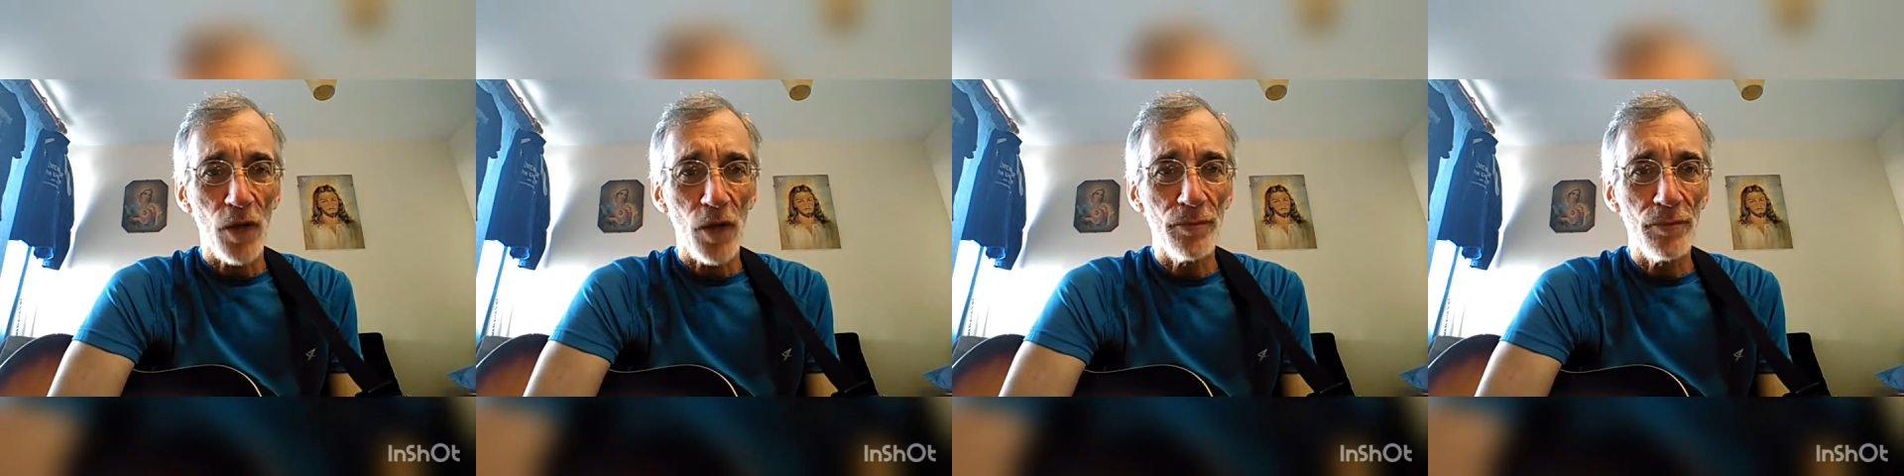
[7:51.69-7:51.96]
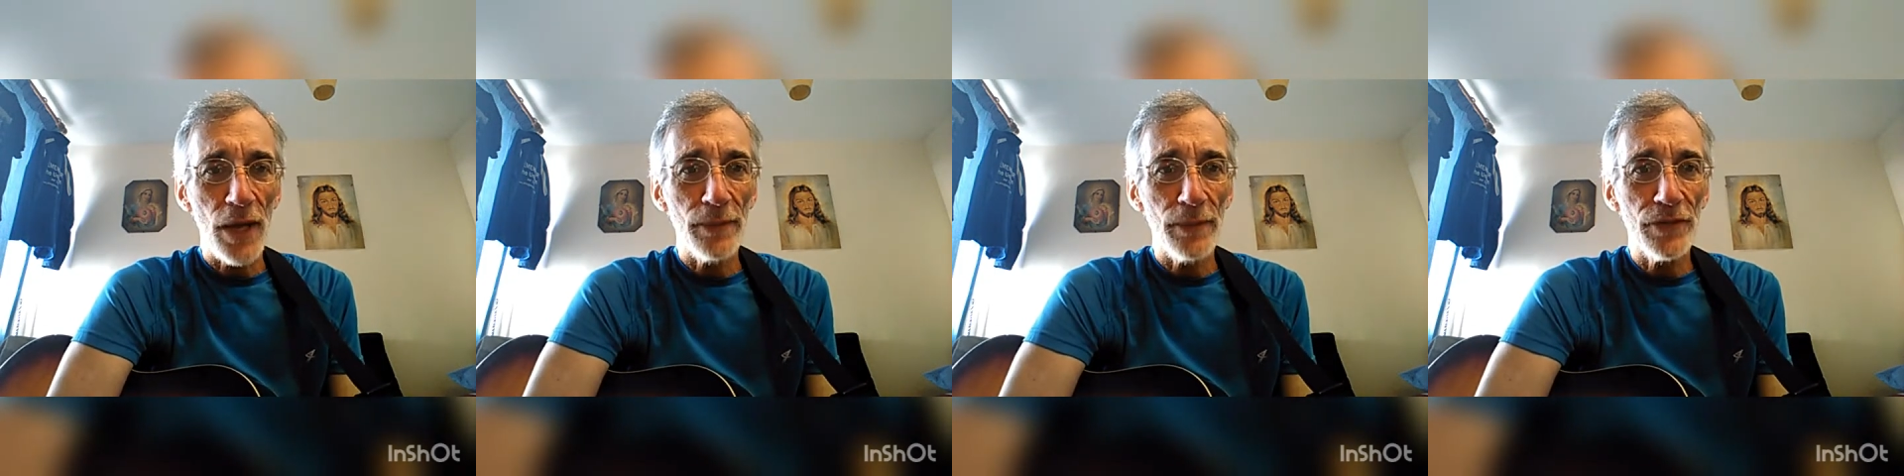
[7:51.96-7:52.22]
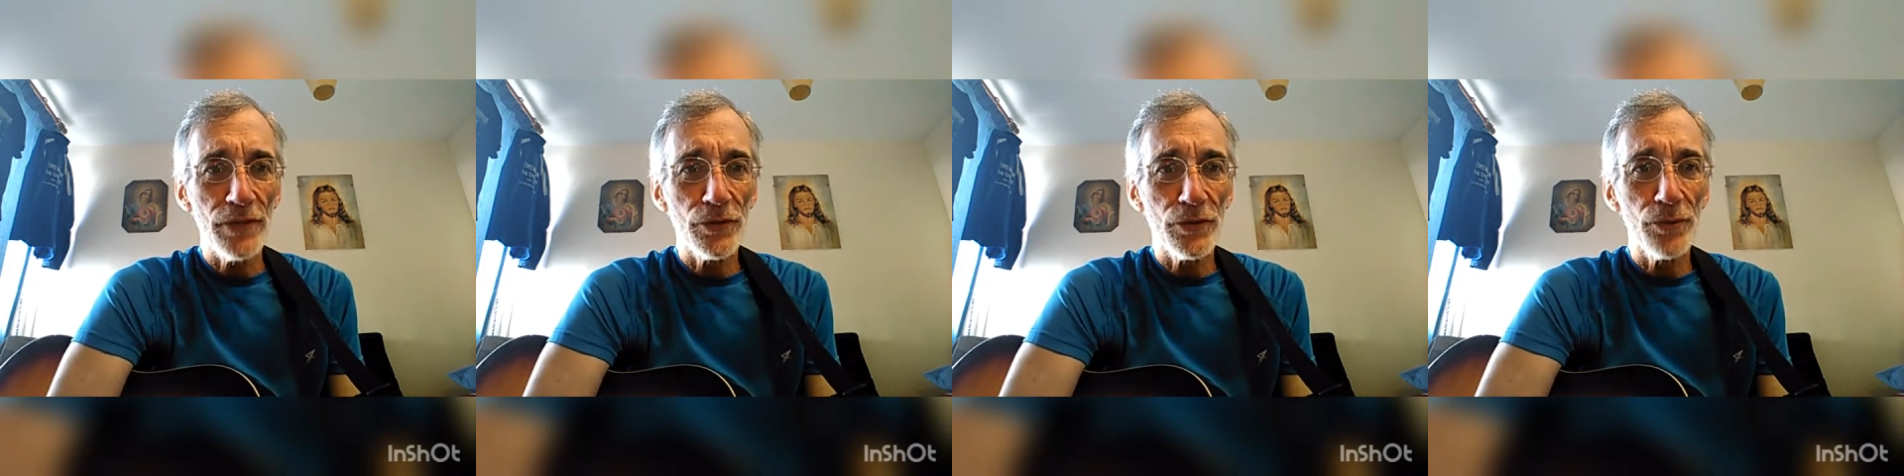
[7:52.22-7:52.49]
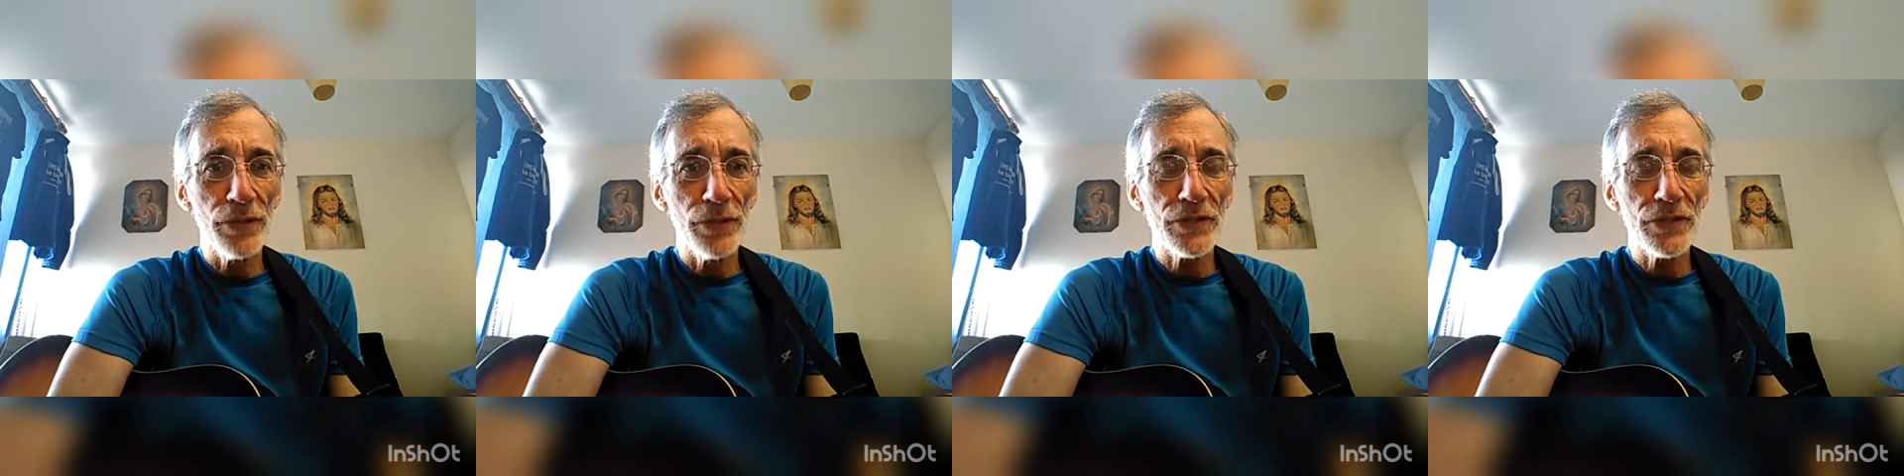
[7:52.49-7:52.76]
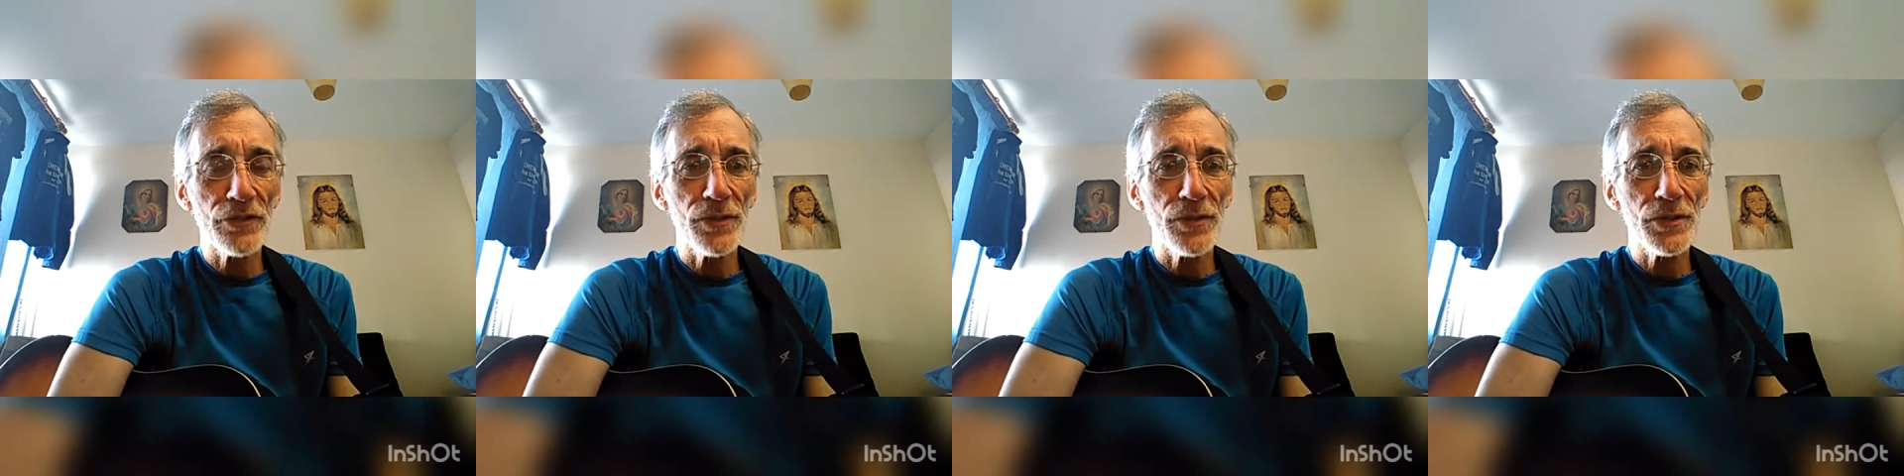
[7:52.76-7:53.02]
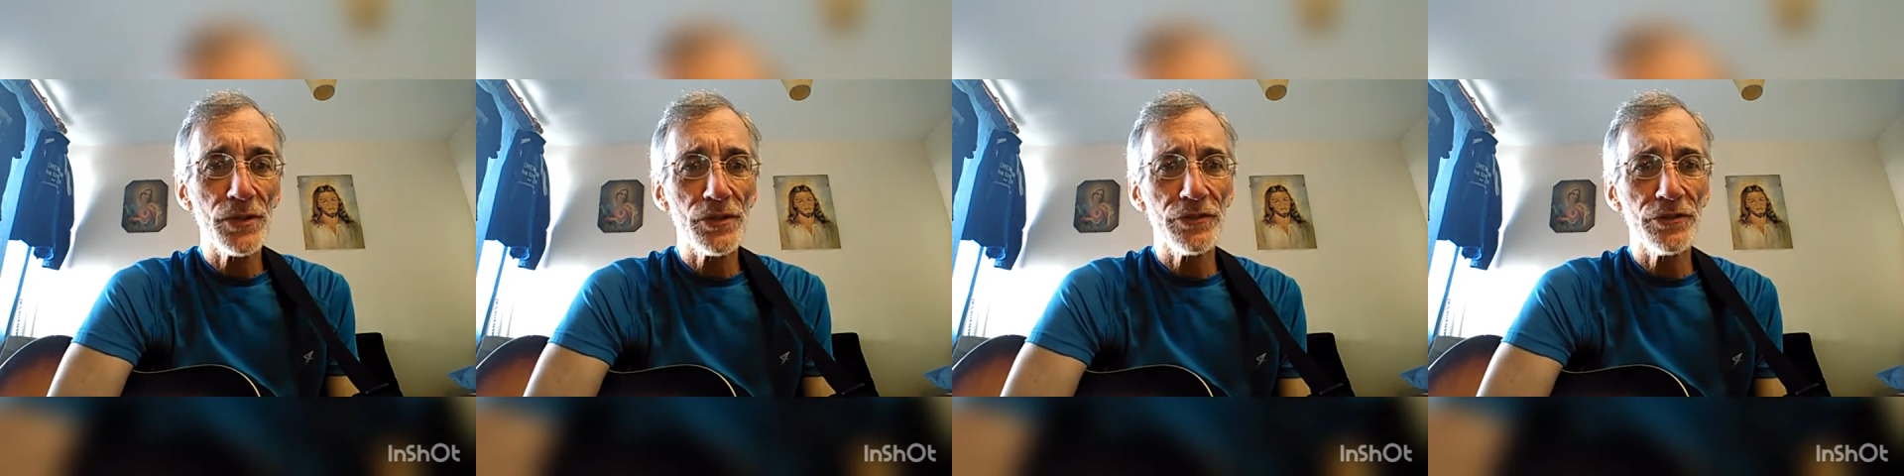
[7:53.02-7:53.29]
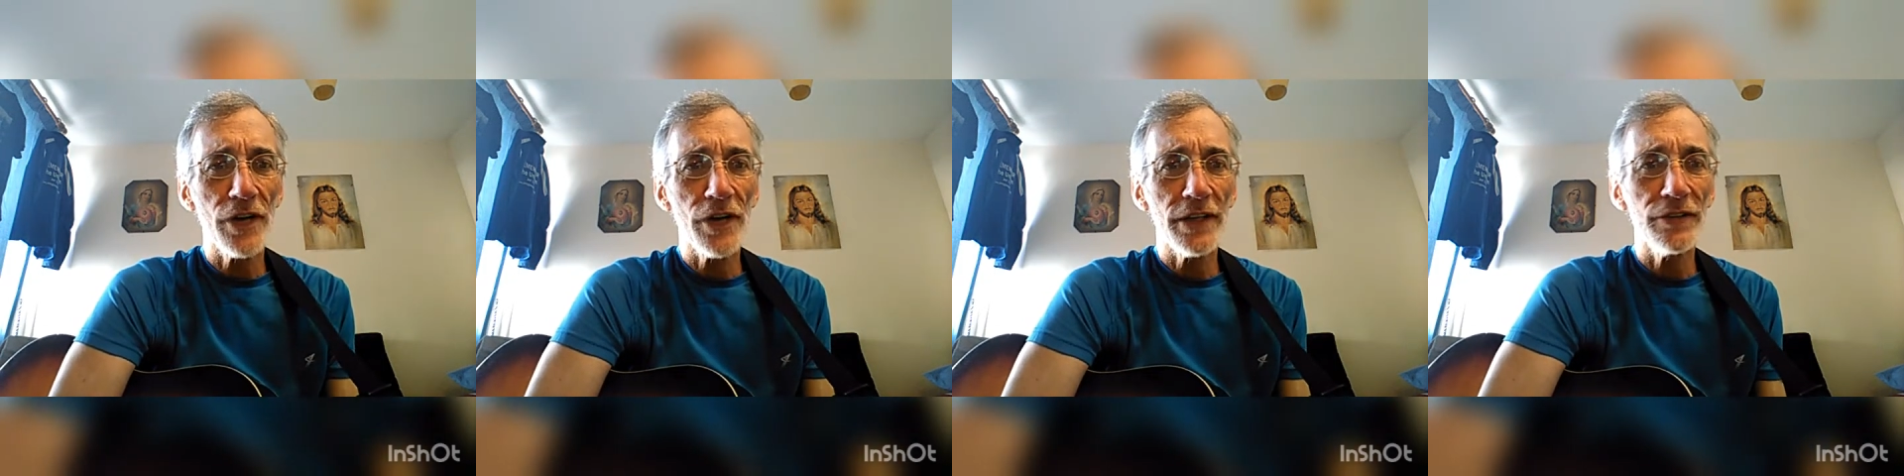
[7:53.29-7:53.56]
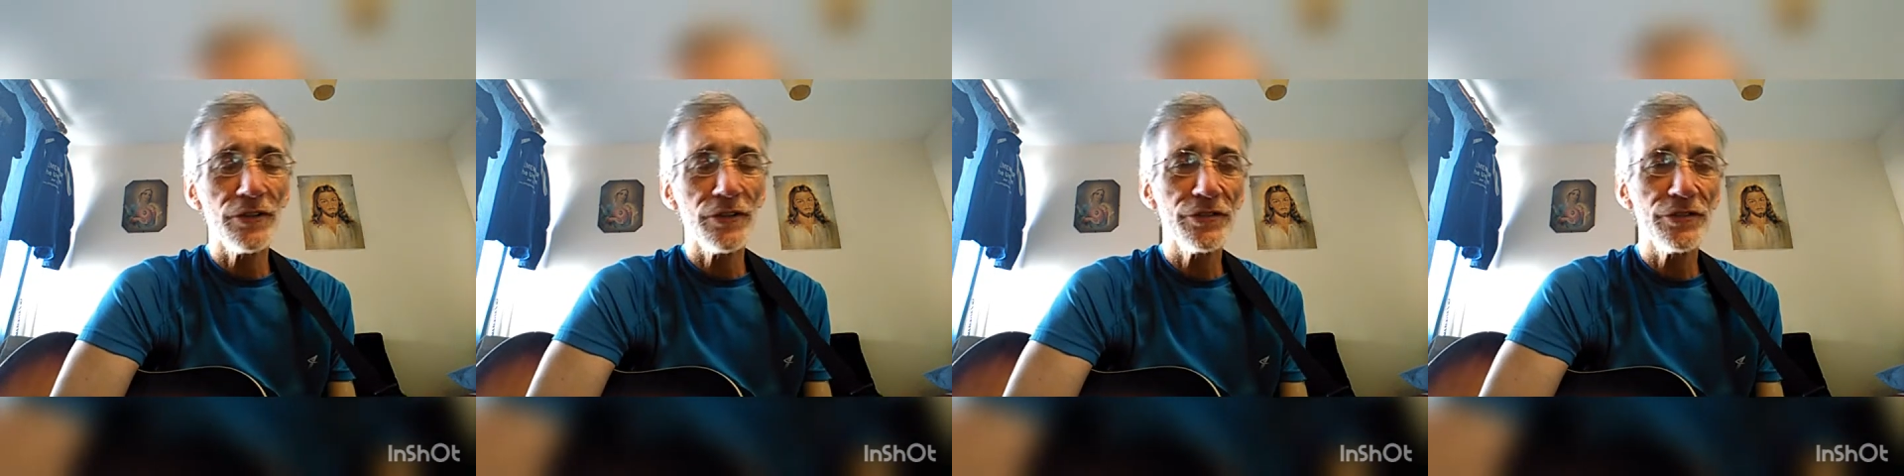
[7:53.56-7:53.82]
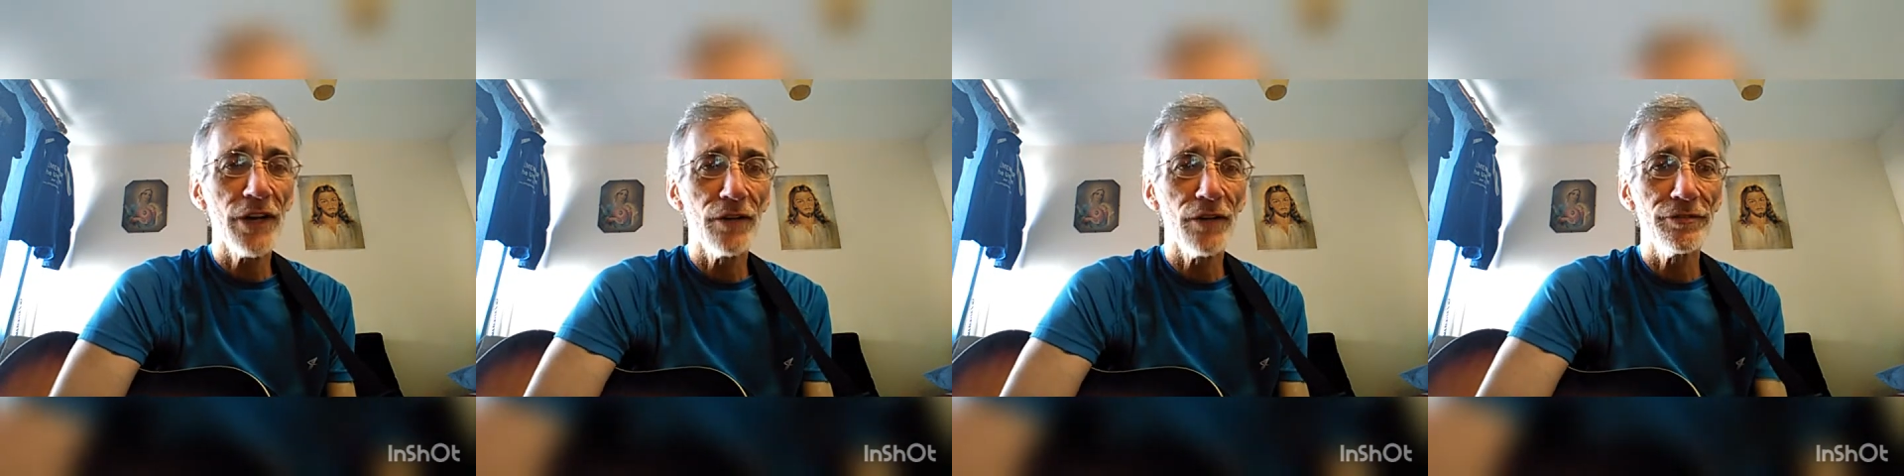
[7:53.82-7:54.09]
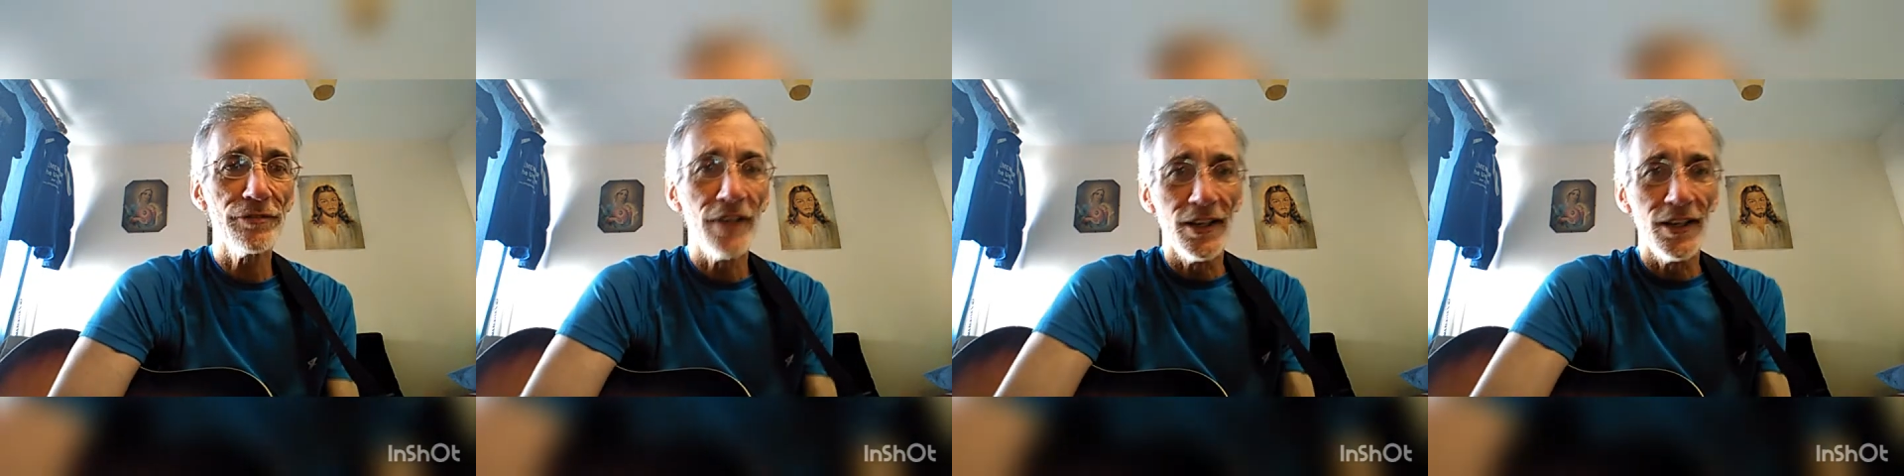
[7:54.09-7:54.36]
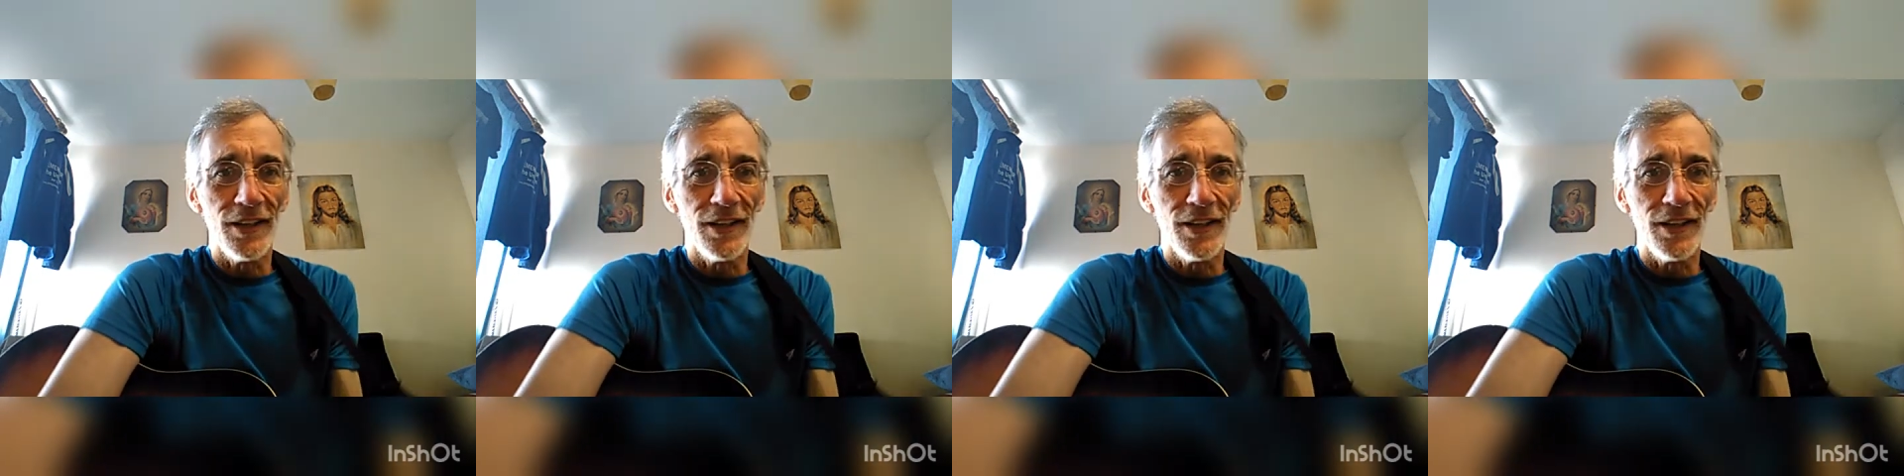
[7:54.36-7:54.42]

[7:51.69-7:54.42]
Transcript: and, maybe do a bit of scripture study yourself